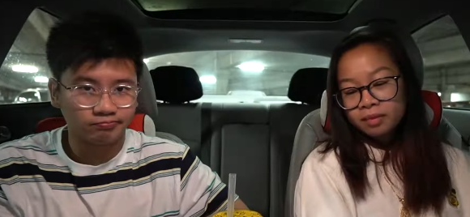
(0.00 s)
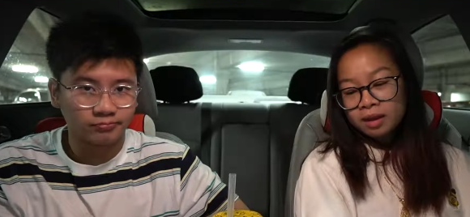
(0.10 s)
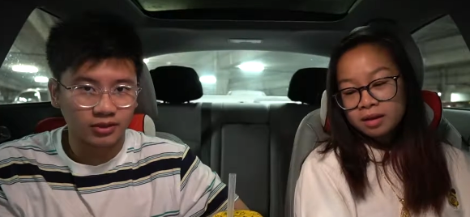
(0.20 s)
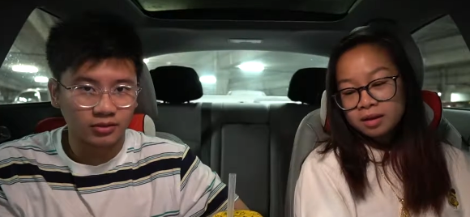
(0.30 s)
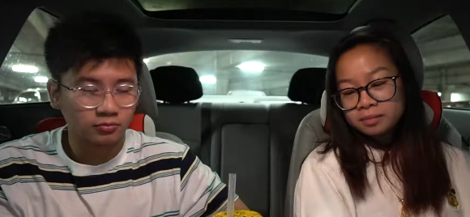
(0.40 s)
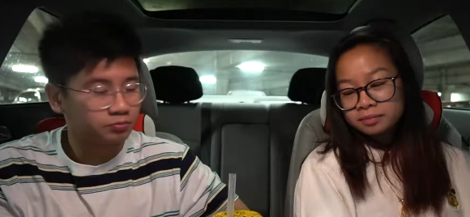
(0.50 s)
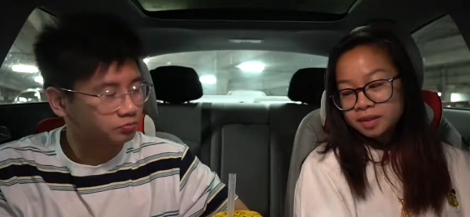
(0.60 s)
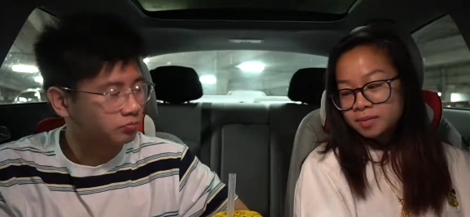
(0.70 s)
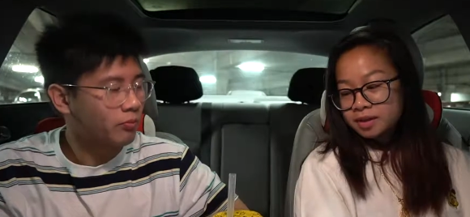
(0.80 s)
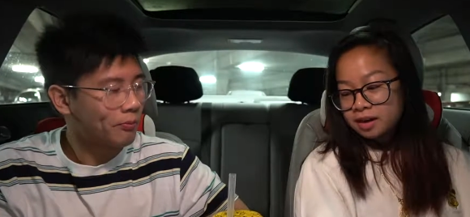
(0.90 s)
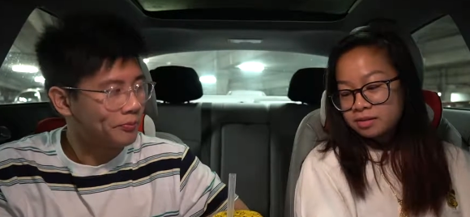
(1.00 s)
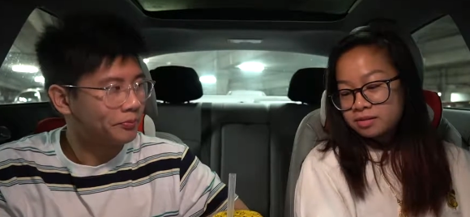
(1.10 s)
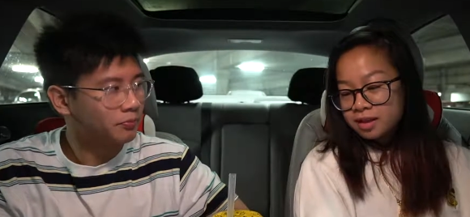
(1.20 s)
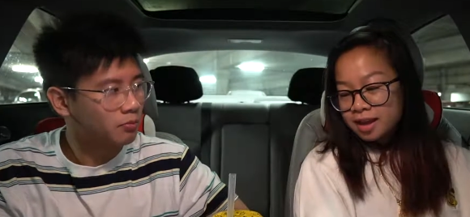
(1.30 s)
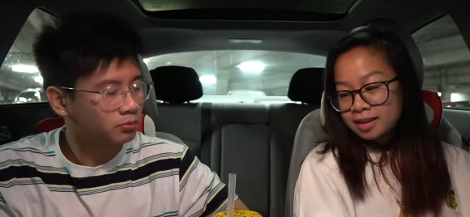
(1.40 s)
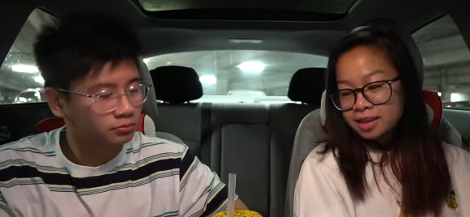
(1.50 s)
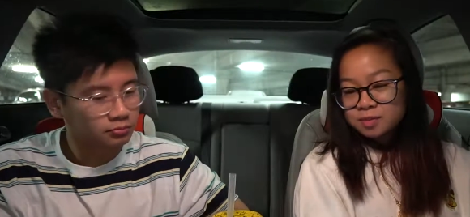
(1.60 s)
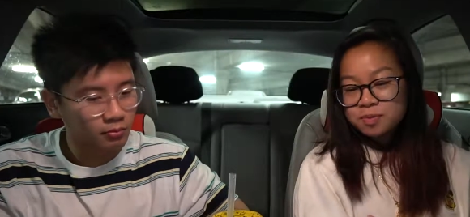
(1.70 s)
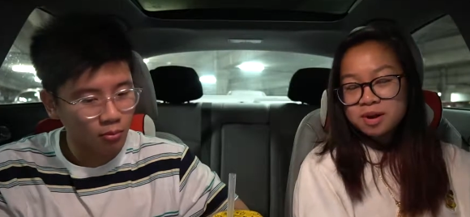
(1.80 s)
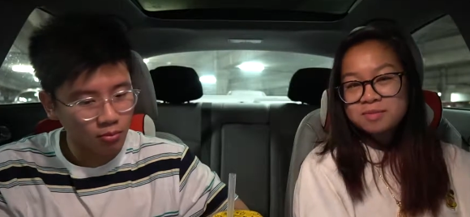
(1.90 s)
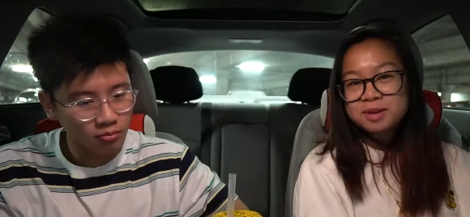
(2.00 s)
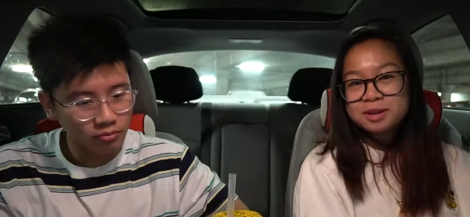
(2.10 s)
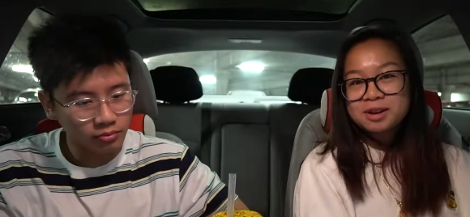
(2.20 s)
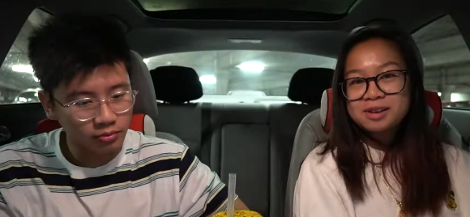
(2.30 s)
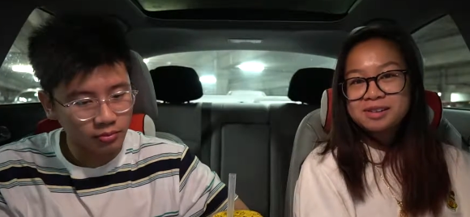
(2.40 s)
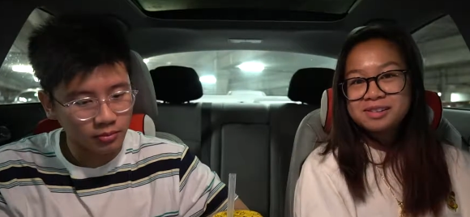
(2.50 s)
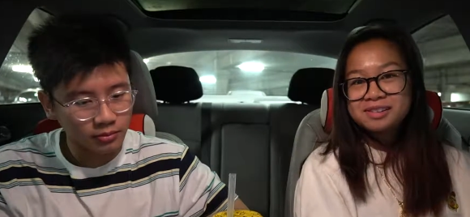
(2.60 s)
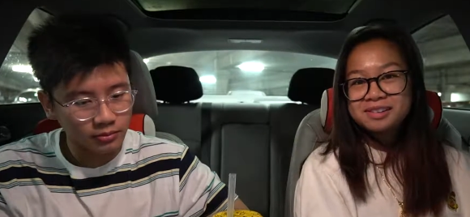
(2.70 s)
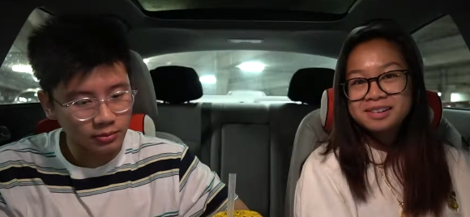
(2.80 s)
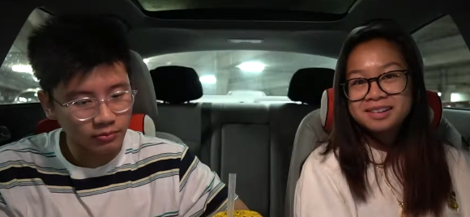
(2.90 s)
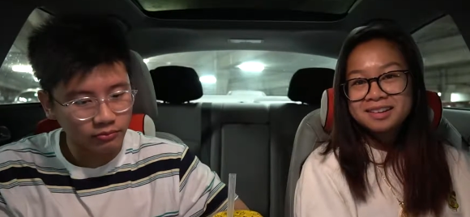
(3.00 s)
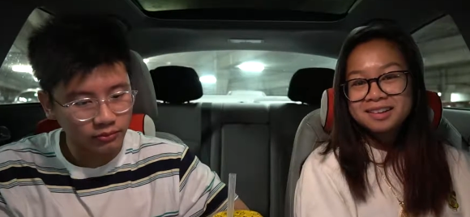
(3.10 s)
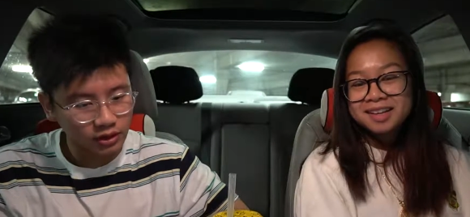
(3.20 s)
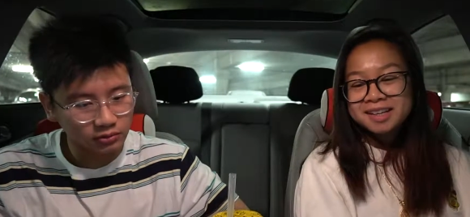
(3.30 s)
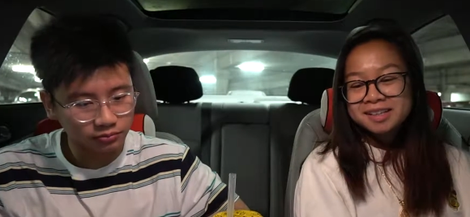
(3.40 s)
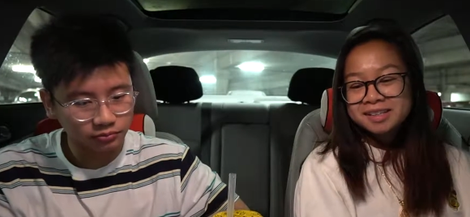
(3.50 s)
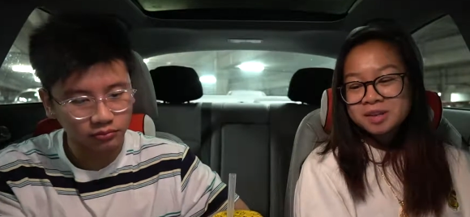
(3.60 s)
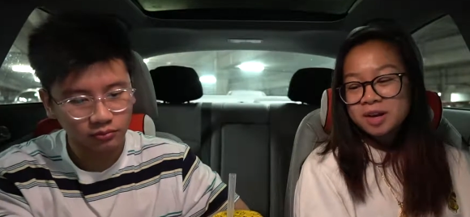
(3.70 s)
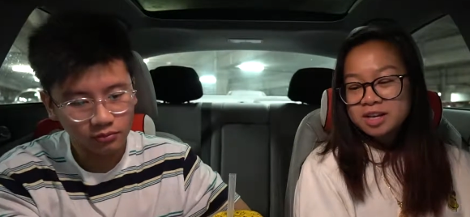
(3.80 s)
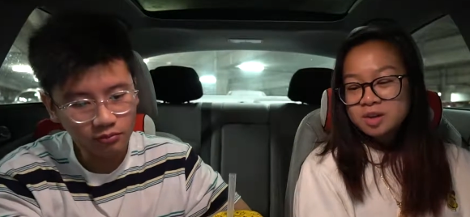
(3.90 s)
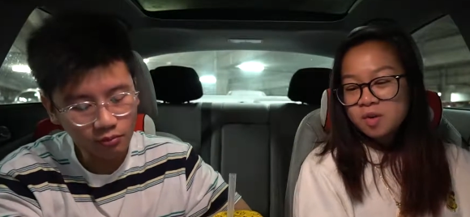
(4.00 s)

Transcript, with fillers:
Speaker 1: Um, I mean, other than that, that's pretty much all. So I guess